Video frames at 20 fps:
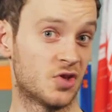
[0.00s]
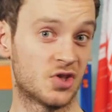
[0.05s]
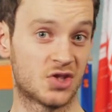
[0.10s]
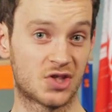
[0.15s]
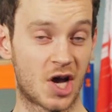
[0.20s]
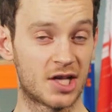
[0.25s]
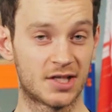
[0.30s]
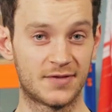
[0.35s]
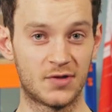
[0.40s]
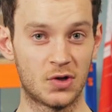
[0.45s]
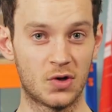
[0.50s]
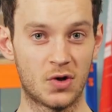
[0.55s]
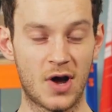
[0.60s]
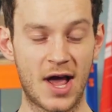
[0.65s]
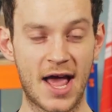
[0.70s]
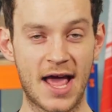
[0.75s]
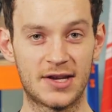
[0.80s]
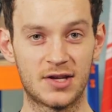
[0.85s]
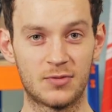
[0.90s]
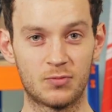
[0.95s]
the size of your
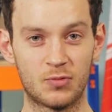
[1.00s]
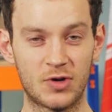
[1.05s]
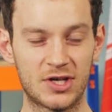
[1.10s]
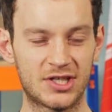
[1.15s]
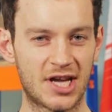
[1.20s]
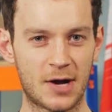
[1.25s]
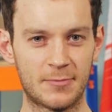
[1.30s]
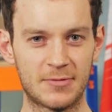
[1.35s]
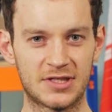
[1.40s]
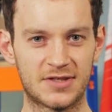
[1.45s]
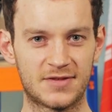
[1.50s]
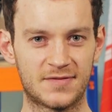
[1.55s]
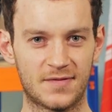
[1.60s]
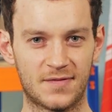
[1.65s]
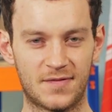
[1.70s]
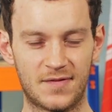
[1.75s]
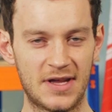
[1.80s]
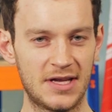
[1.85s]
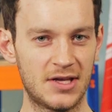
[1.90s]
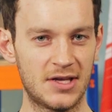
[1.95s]
head and which helmets
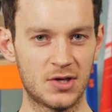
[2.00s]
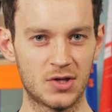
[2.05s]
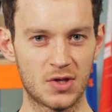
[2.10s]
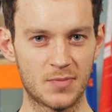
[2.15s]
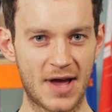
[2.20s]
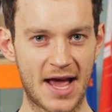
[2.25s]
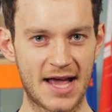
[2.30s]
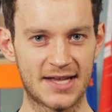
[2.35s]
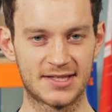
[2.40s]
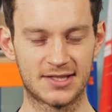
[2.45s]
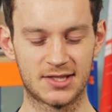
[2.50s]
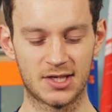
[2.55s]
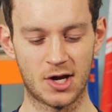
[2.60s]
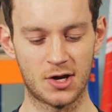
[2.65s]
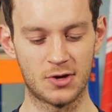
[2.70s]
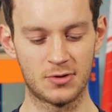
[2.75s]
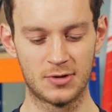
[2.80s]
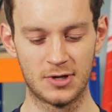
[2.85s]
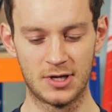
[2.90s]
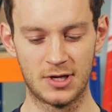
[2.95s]
fit you the best.
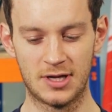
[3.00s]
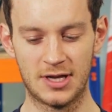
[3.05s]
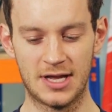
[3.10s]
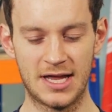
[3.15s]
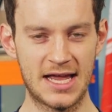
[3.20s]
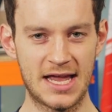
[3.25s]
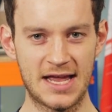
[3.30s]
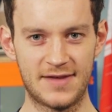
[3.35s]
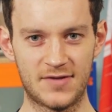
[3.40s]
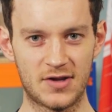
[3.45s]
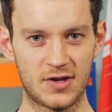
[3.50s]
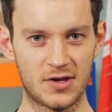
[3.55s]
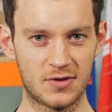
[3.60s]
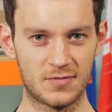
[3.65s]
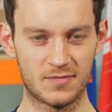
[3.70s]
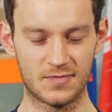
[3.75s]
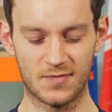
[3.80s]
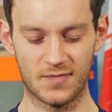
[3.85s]
So if you